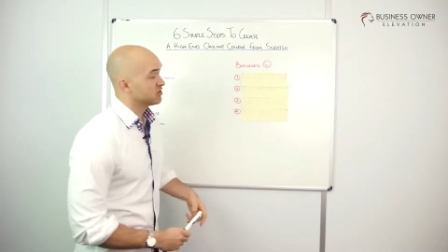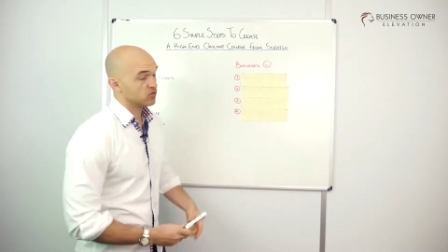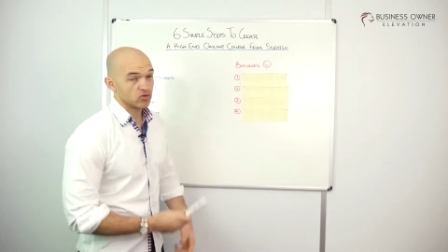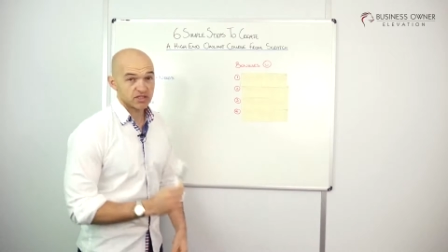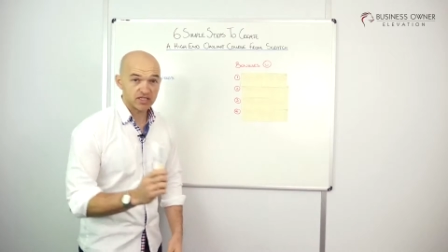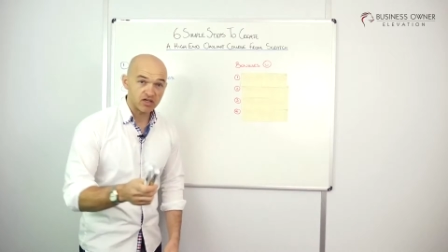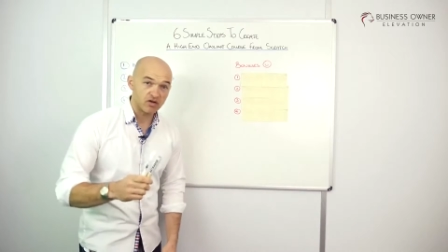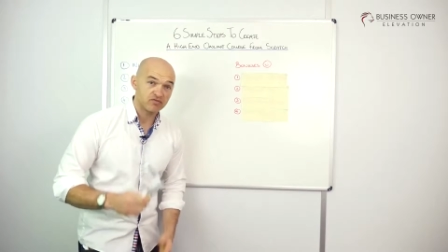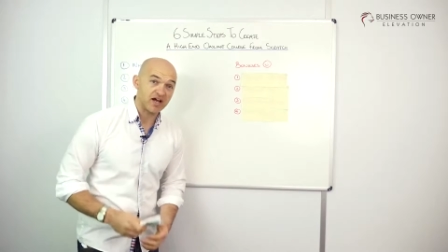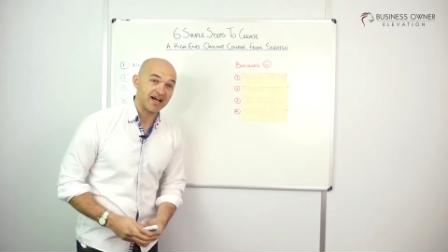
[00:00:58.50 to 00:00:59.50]
of all, kick
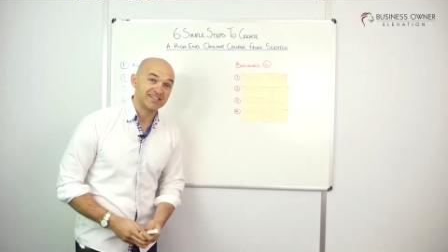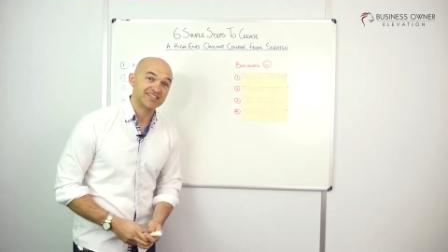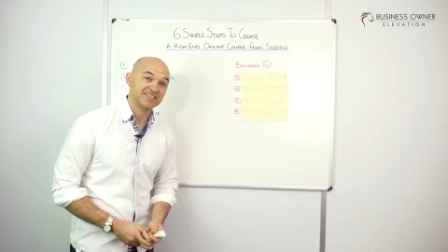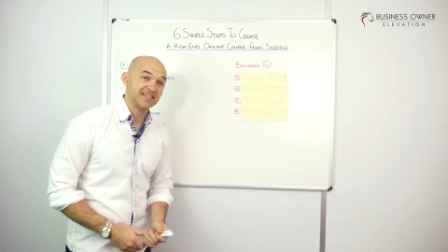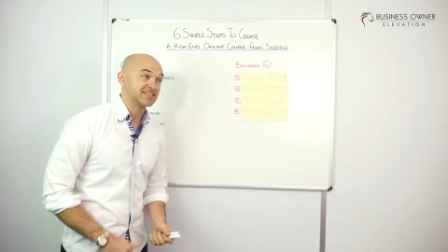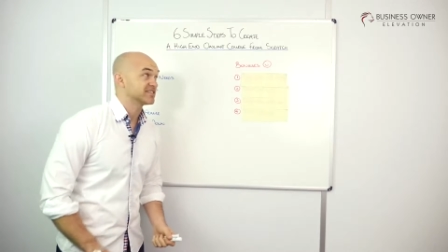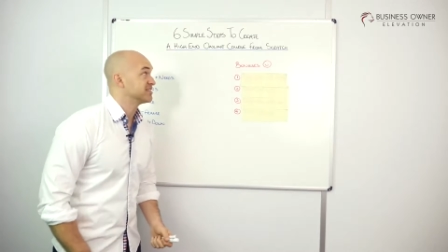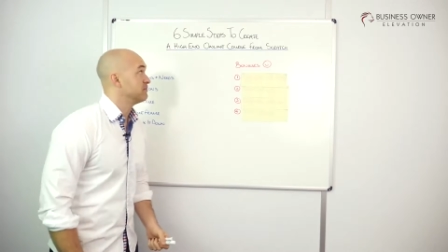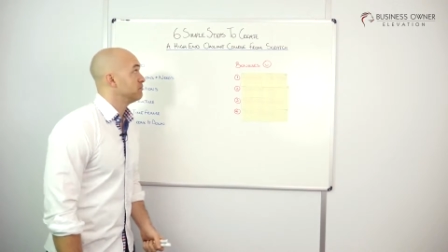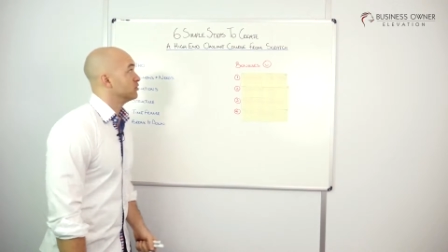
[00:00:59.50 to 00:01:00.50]
off our 6
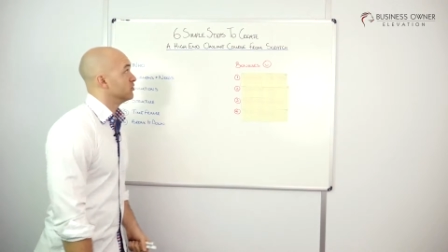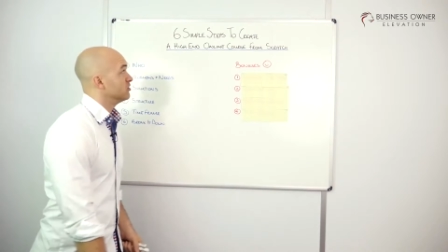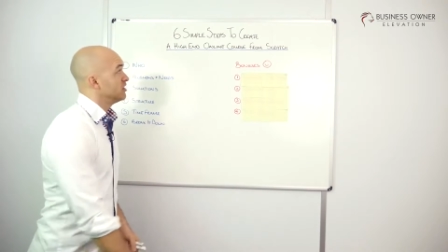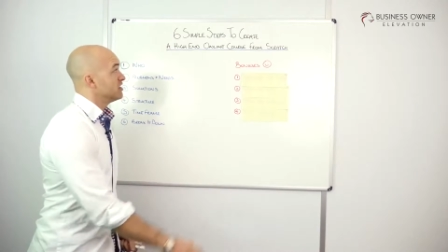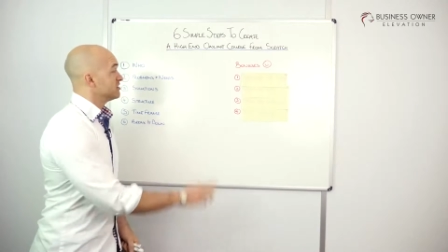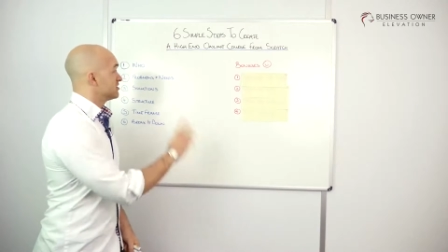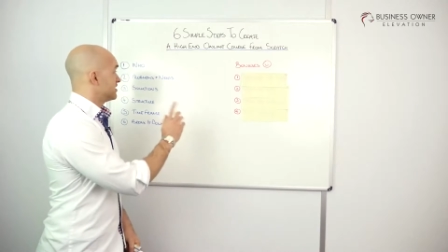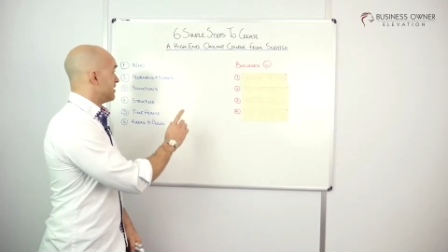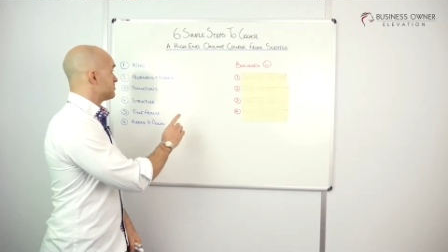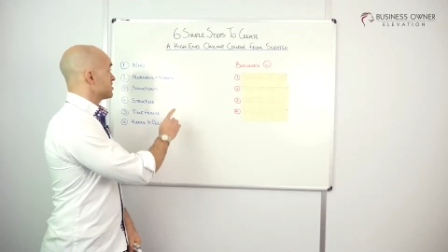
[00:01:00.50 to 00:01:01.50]
simple
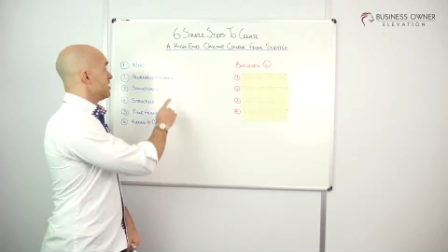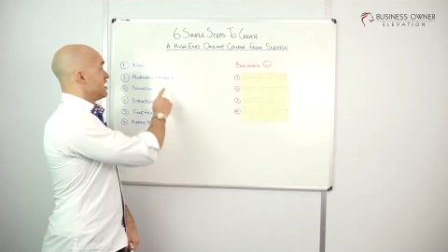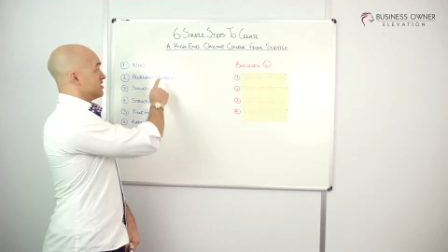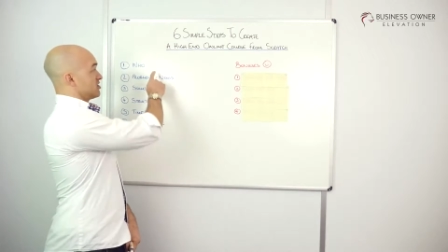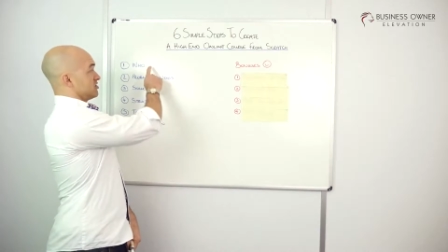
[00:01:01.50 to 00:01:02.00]
steps. And so